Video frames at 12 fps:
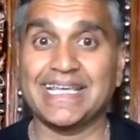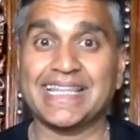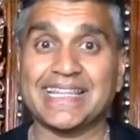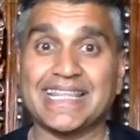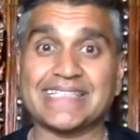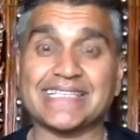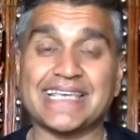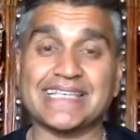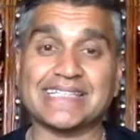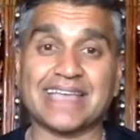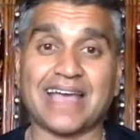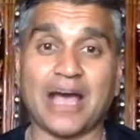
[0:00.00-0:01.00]
This
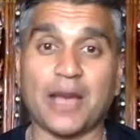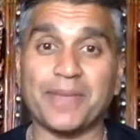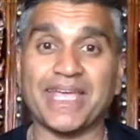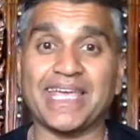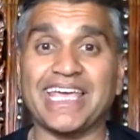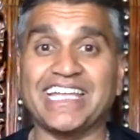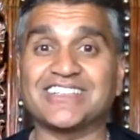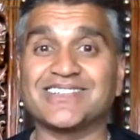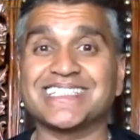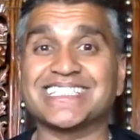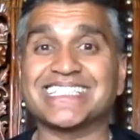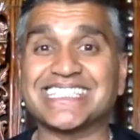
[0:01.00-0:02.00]
is coming in to
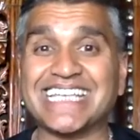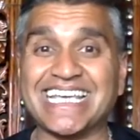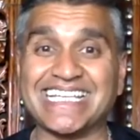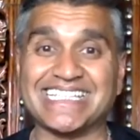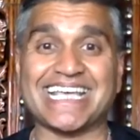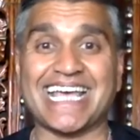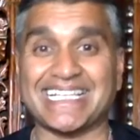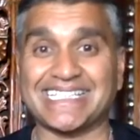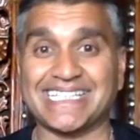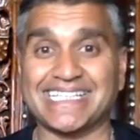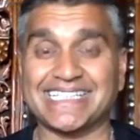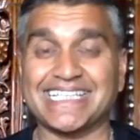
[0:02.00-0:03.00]
seize
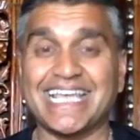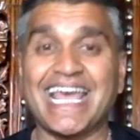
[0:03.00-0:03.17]
assets,